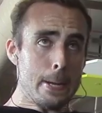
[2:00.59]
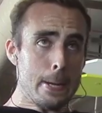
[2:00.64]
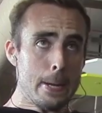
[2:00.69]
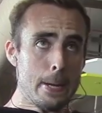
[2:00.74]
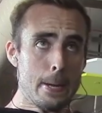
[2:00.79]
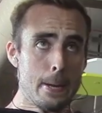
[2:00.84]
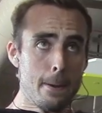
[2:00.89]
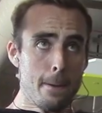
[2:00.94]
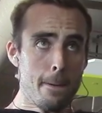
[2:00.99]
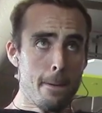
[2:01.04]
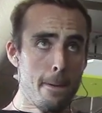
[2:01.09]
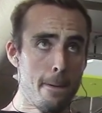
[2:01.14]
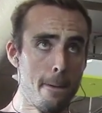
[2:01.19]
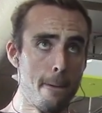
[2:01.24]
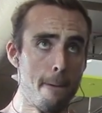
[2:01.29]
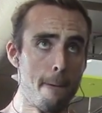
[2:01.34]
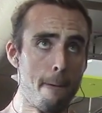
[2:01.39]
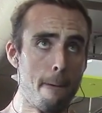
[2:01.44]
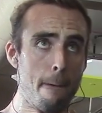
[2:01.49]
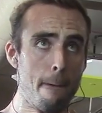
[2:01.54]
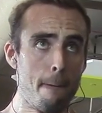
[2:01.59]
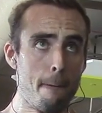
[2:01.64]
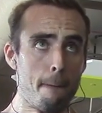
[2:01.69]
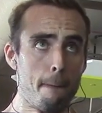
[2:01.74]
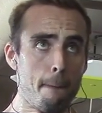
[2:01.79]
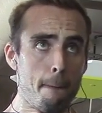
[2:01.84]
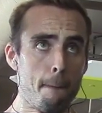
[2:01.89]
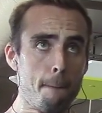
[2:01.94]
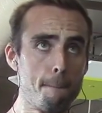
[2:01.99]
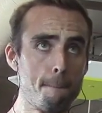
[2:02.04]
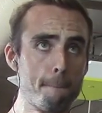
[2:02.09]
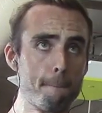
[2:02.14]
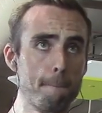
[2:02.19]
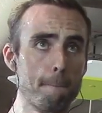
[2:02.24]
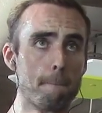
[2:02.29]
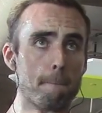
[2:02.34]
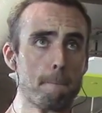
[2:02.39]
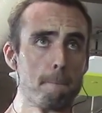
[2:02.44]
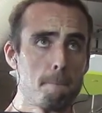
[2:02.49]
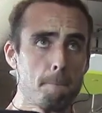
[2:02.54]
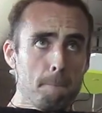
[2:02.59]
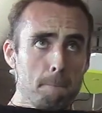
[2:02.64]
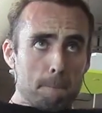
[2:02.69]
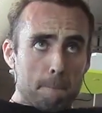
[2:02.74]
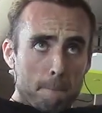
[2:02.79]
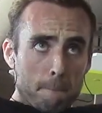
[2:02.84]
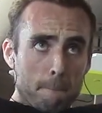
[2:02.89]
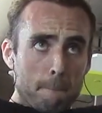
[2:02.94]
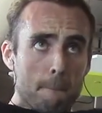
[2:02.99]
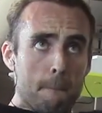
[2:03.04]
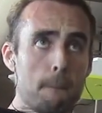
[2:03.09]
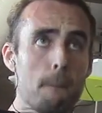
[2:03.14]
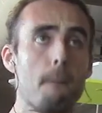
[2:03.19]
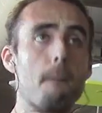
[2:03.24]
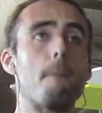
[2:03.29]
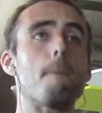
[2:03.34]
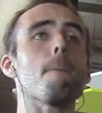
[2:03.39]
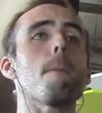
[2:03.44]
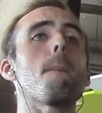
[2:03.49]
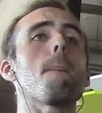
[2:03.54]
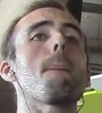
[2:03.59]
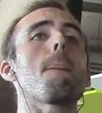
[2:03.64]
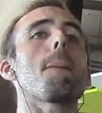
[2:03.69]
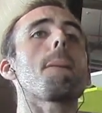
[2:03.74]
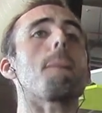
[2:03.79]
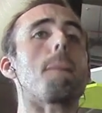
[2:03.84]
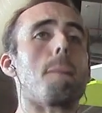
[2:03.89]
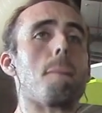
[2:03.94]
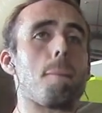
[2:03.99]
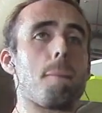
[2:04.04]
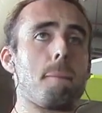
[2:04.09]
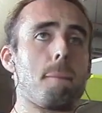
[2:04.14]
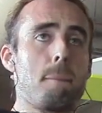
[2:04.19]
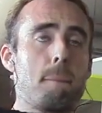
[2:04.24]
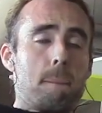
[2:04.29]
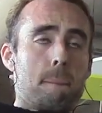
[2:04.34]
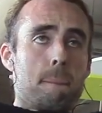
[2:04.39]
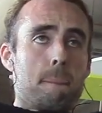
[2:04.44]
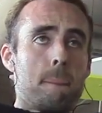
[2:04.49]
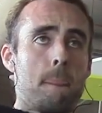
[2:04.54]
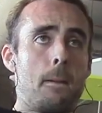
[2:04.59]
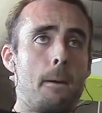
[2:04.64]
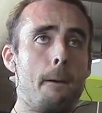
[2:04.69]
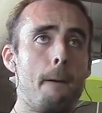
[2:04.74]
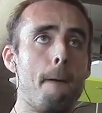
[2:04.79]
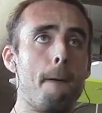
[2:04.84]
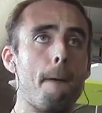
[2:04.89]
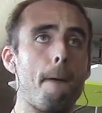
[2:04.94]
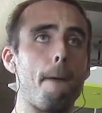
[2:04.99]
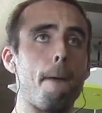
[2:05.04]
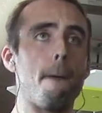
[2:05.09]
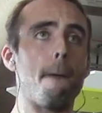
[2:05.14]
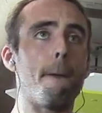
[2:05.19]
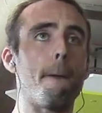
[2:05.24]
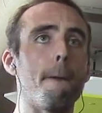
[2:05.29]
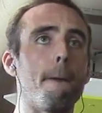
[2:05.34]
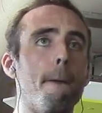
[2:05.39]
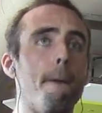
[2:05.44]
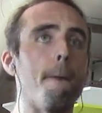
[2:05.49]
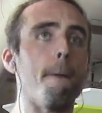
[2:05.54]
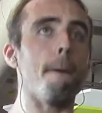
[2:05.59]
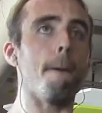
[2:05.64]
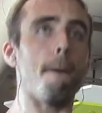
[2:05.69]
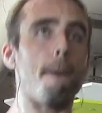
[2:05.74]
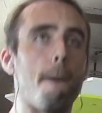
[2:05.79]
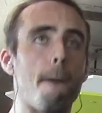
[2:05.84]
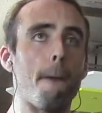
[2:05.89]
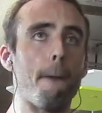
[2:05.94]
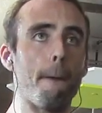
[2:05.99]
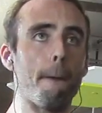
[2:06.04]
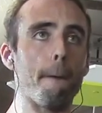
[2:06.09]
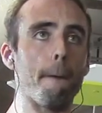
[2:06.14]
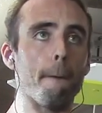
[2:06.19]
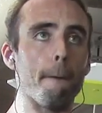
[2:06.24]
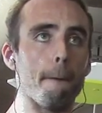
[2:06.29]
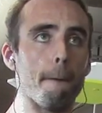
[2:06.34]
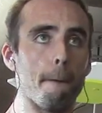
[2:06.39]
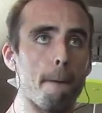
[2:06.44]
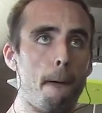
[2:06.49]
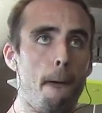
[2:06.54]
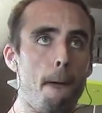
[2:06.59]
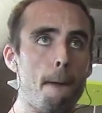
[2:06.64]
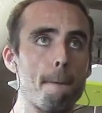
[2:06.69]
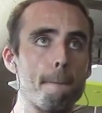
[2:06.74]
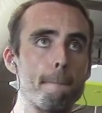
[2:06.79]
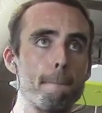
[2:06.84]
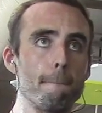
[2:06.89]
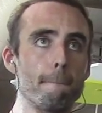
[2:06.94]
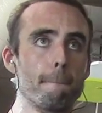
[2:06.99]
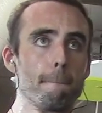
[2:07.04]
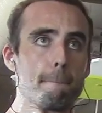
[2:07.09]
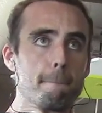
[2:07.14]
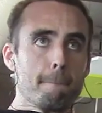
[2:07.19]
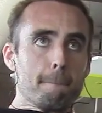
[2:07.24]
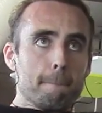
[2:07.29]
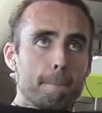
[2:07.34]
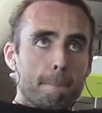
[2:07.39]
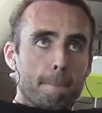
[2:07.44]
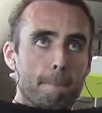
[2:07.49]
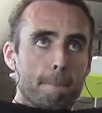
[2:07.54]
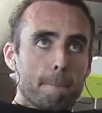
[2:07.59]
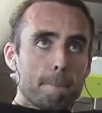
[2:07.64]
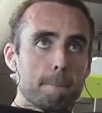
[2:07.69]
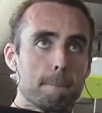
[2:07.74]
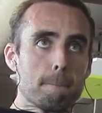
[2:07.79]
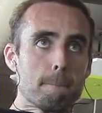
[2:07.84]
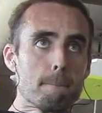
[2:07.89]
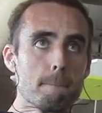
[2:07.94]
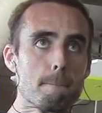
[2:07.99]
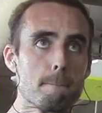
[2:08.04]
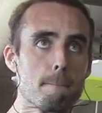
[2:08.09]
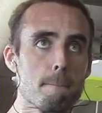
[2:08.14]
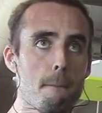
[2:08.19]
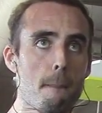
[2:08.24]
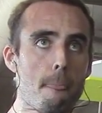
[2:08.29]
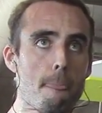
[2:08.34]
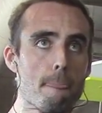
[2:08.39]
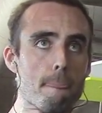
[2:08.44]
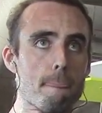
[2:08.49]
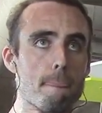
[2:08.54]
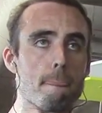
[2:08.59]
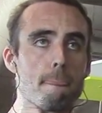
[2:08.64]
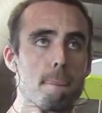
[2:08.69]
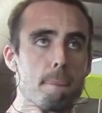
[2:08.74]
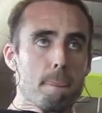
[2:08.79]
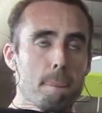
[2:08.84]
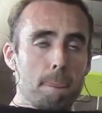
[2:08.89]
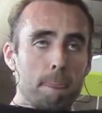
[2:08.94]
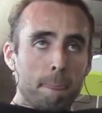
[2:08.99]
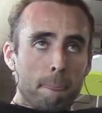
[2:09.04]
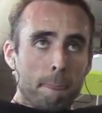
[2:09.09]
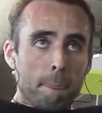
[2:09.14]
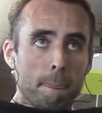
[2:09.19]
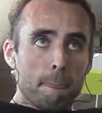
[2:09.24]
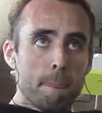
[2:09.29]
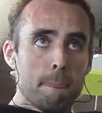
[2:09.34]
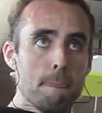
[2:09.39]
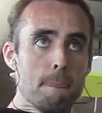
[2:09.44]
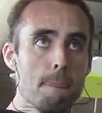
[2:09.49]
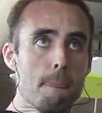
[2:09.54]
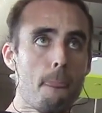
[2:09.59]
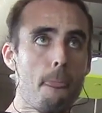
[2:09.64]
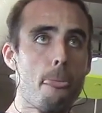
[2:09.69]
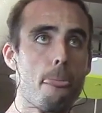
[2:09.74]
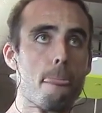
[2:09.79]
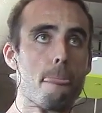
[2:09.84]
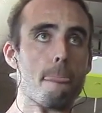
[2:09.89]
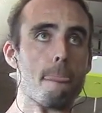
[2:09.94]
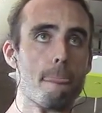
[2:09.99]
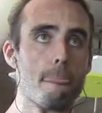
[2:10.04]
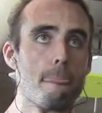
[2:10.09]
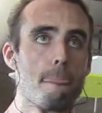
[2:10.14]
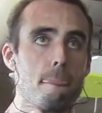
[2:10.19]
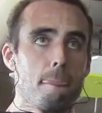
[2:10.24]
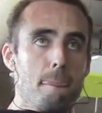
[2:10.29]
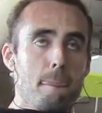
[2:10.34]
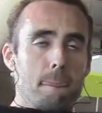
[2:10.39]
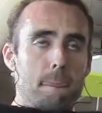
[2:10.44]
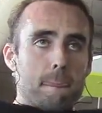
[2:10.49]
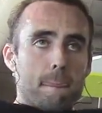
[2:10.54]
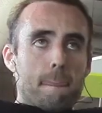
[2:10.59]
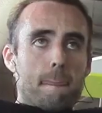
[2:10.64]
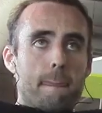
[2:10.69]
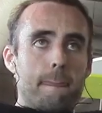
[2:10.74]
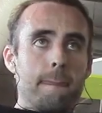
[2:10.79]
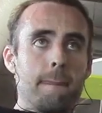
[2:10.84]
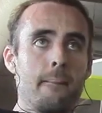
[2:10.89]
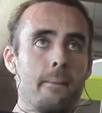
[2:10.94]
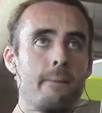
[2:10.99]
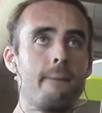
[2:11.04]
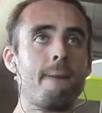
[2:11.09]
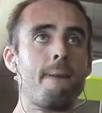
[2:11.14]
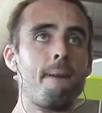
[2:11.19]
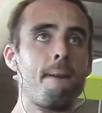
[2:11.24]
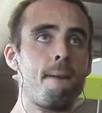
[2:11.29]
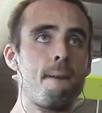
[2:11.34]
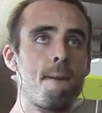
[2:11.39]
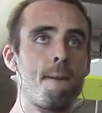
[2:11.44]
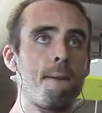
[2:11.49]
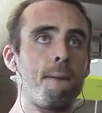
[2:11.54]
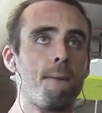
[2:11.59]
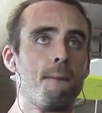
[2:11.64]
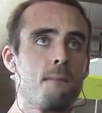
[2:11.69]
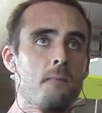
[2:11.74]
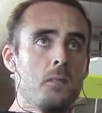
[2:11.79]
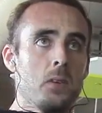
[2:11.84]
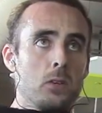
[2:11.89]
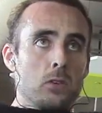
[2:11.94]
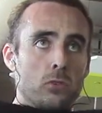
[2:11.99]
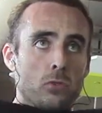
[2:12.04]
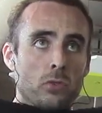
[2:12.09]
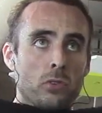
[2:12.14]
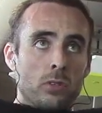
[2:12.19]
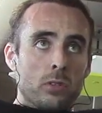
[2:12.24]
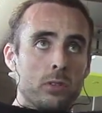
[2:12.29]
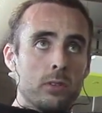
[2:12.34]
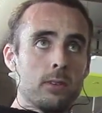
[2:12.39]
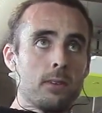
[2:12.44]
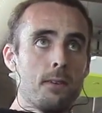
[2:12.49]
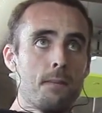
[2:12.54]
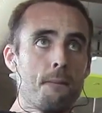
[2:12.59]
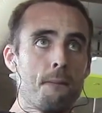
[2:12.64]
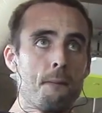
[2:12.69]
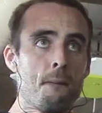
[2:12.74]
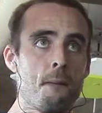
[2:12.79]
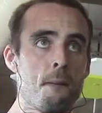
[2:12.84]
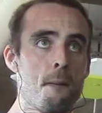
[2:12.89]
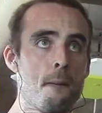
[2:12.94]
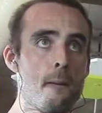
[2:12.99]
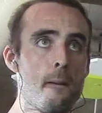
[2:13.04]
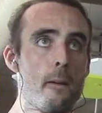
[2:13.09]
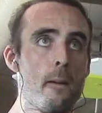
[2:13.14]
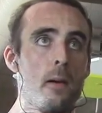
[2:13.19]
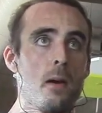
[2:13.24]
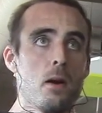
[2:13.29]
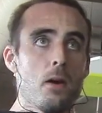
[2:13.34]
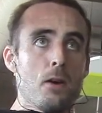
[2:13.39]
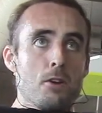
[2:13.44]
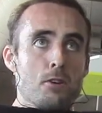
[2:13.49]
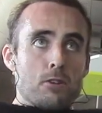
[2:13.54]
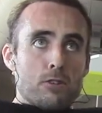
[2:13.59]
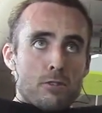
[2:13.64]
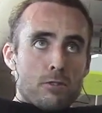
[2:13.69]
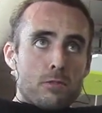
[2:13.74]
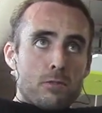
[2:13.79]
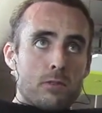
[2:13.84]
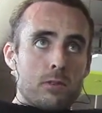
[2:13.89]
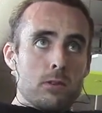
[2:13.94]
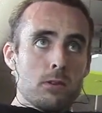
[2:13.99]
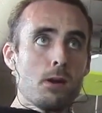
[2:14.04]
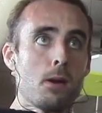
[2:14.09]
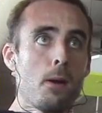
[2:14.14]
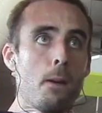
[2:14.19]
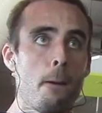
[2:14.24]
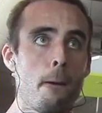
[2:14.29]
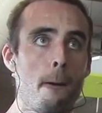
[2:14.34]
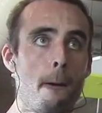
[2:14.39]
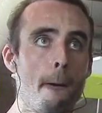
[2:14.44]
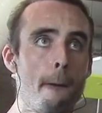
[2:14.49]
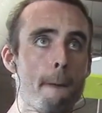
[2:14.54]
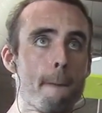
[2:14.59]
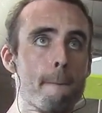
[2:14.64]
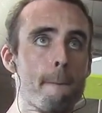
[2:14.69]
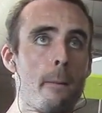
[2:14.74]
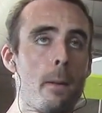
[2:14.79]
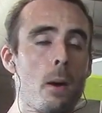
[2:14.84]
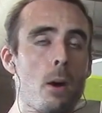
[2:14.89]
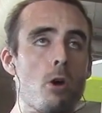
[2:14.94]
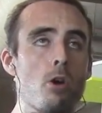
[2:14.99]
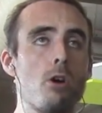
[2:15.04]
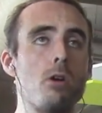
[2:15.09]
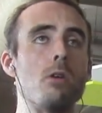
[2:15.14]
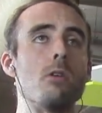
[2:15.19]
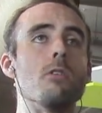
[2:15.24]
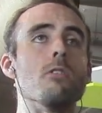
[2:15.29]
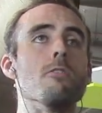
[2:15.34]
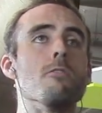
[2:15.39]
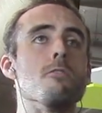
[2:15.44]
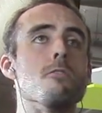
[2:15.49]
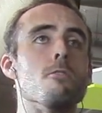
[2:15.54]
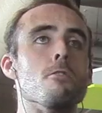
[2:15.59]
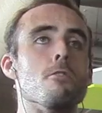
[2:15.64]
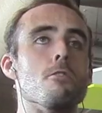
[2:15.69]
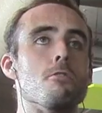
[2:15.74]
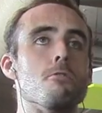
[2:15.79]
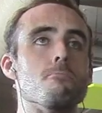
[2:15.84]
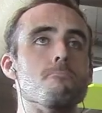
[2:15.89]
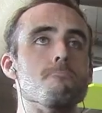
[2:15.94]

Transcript: to get a nice stretch at the bottom, and then trying to get a nice peak contraction at the top. And I'll do those three exercises just back to back to back for a very, very long time. I'll do, you know, at least twelve sets, I guess. It was just, just, I know it's a lot of volume,